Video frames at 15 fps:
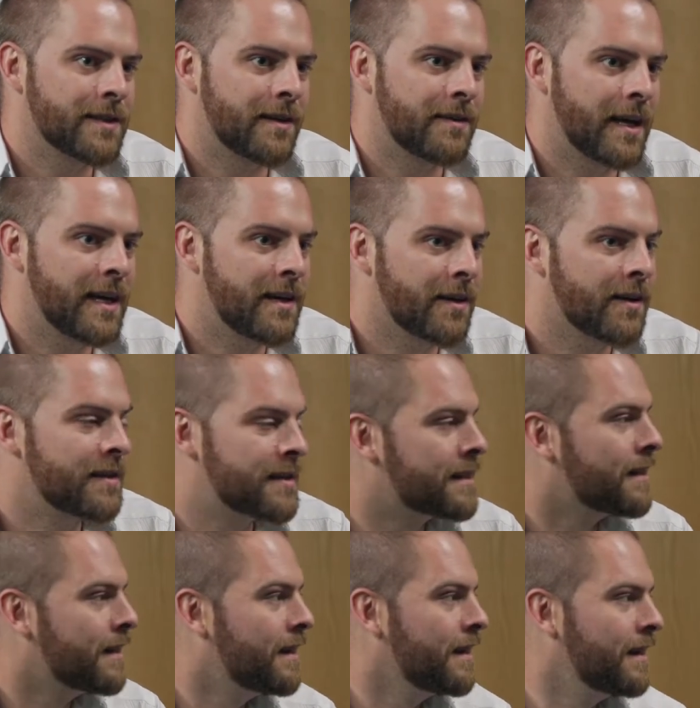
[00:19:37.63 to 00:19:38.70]
So they could,
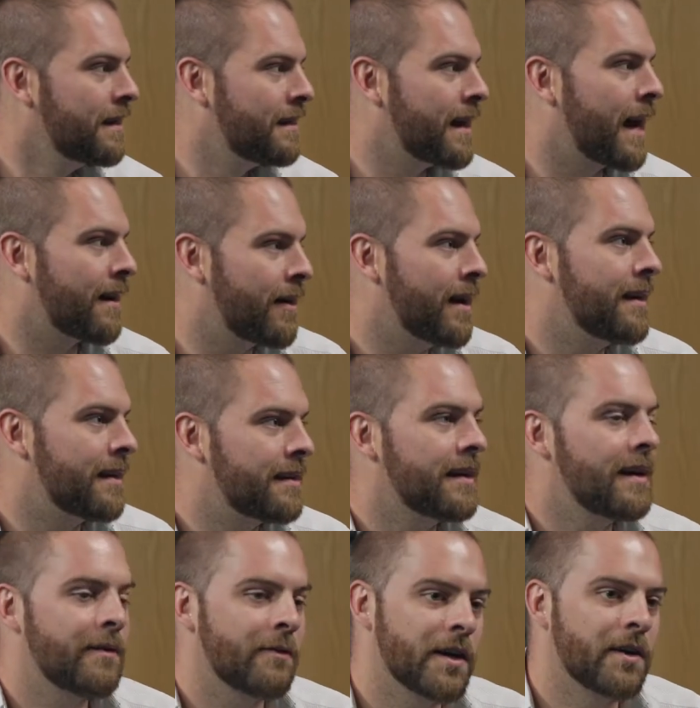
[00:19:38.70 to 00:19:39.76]
that in
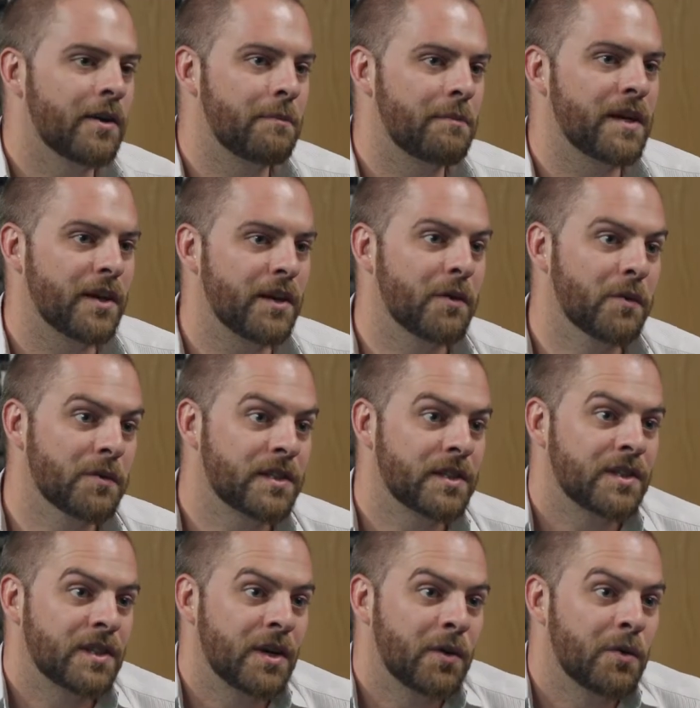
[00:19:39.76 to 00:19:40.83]
theory, could be
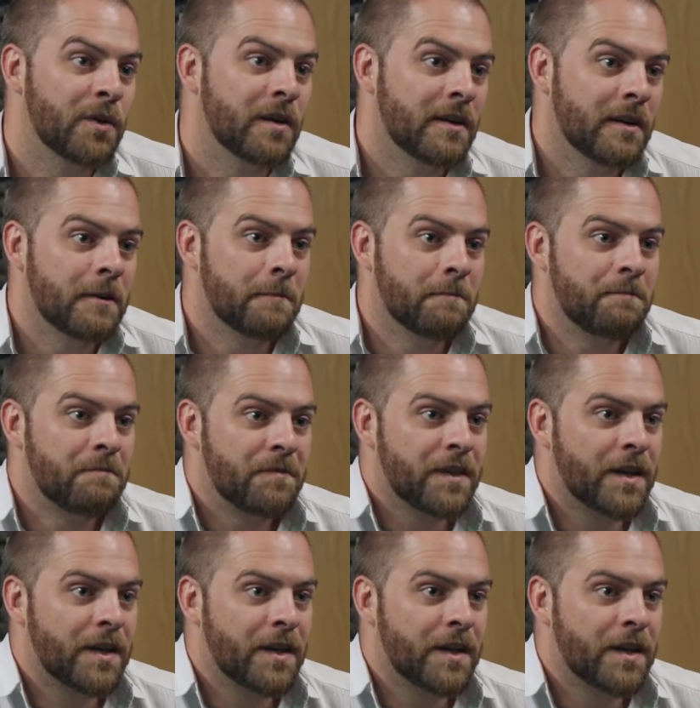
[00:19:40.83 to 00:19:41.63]
used to, mm-hmm.